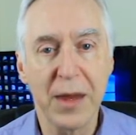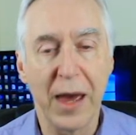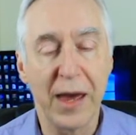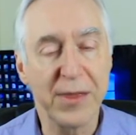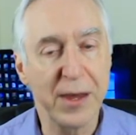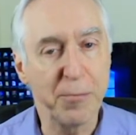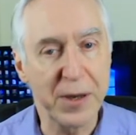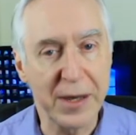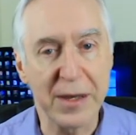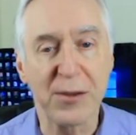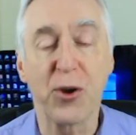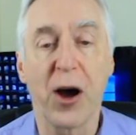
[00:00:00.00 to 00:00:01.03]
and then
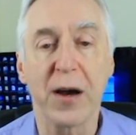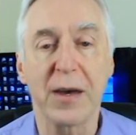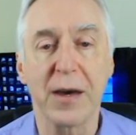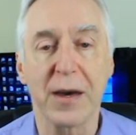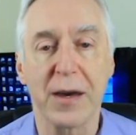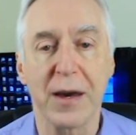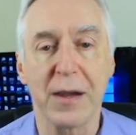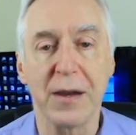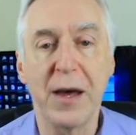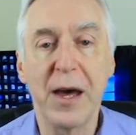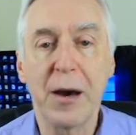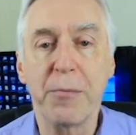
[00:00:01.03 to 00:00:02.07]
begin talking again.
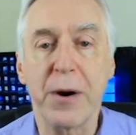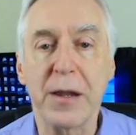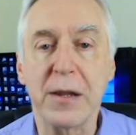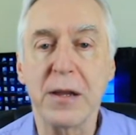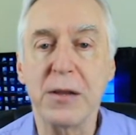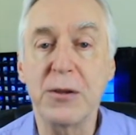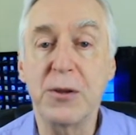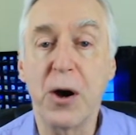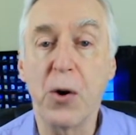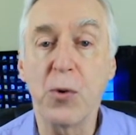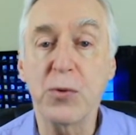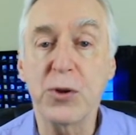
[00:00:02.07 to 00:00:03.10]
But
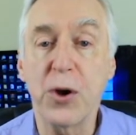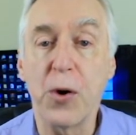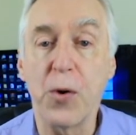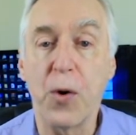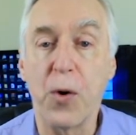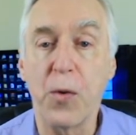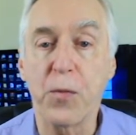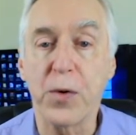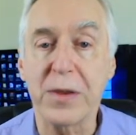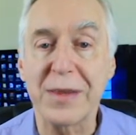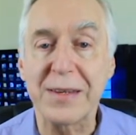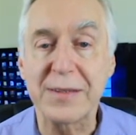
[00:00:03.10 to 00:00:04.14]
don't go
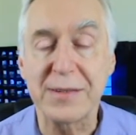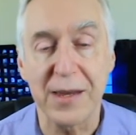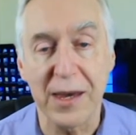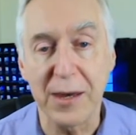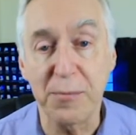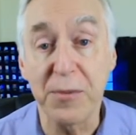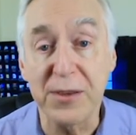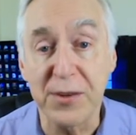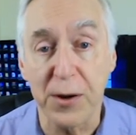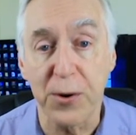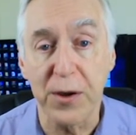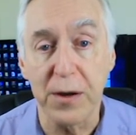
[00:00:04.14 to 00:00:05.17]
over the same
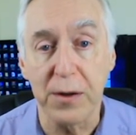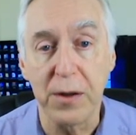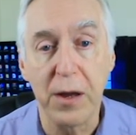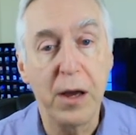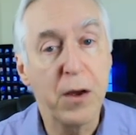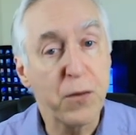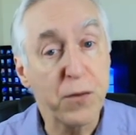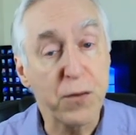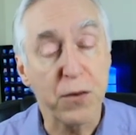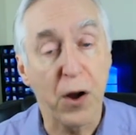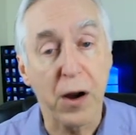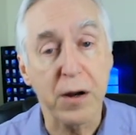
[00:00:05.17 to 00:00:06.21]
material.
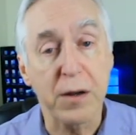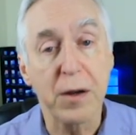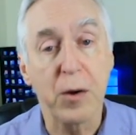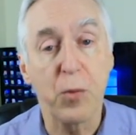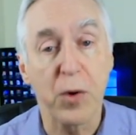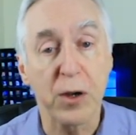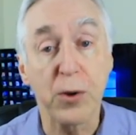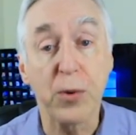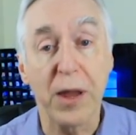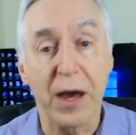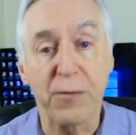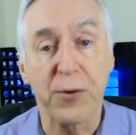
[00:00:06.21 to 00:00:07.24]
Start where you
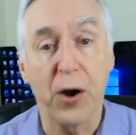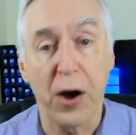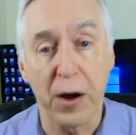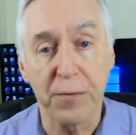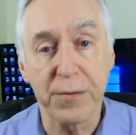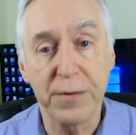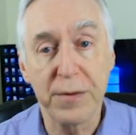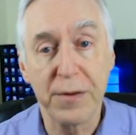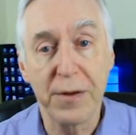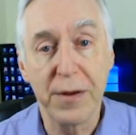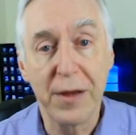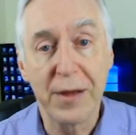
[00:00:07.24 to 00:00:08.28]
left off.
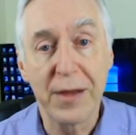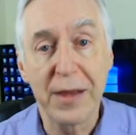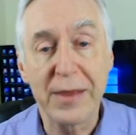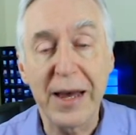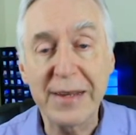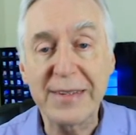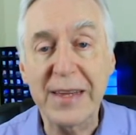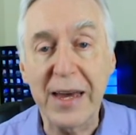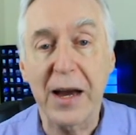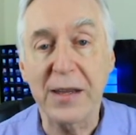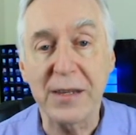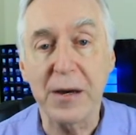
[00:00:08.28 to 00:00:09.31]
That's the
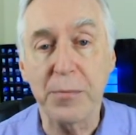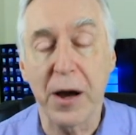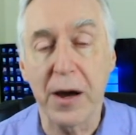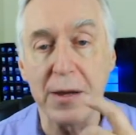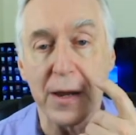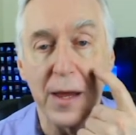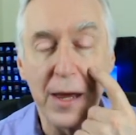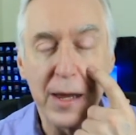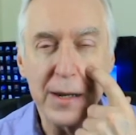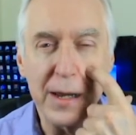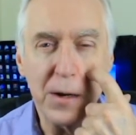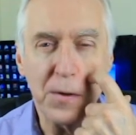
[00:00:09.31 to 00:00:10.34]
idea behind it.
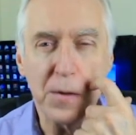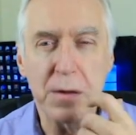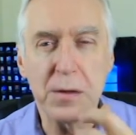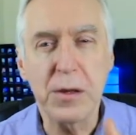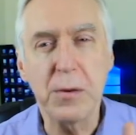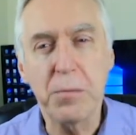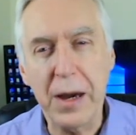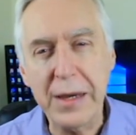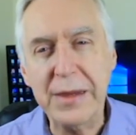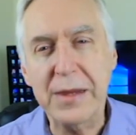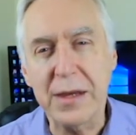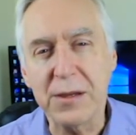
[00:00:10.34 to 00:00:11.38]
Now, you
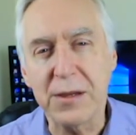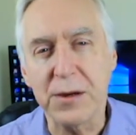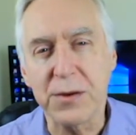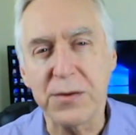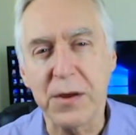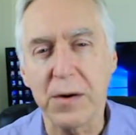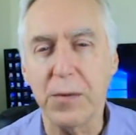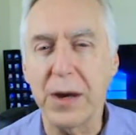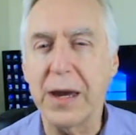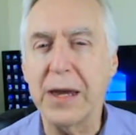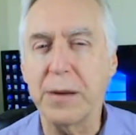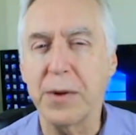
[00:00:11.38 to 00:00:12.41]
might think to yourself,
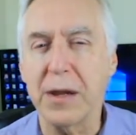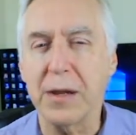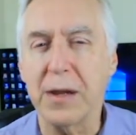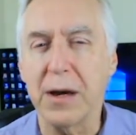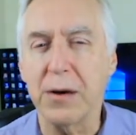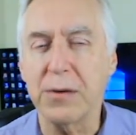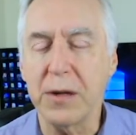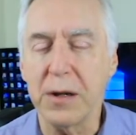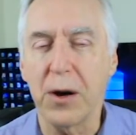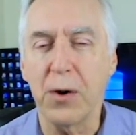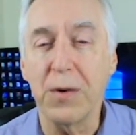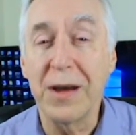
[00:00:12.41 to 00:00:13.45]
wait a minute
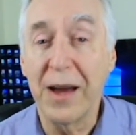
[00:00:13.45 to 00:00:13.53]
now,